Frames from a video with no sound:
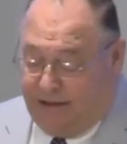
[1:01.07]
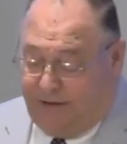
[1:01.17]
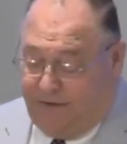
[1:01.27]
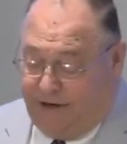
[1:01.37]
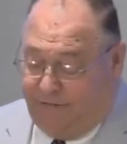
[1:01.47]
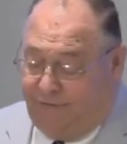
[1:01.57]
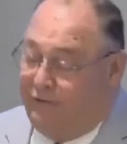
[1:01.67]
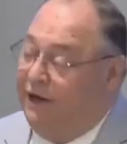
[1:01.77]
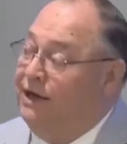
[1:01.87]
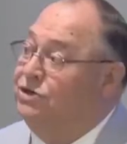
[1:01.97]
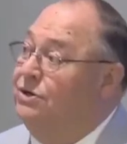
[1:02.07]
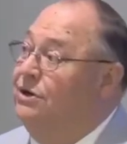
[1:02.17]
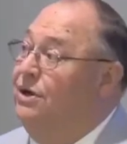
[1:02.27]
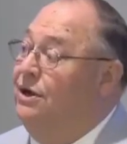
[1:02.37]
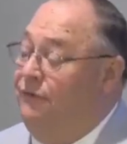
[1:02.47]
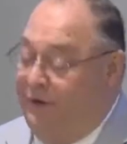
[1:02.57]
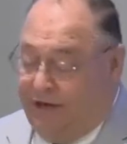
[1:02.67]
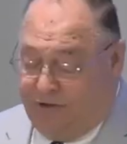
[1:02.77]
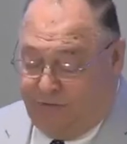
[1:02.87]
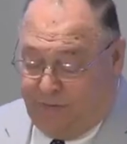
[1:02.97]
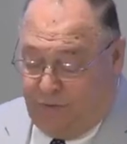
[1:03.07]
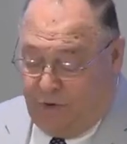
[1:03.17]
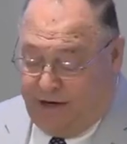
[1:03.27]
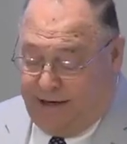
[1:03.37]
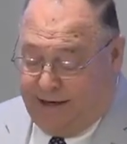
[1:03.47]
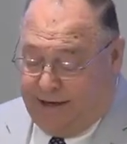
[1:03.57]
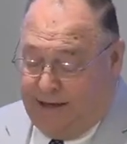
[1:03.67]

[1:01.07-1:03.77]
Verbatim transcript: innovative financial and non-financial reporting.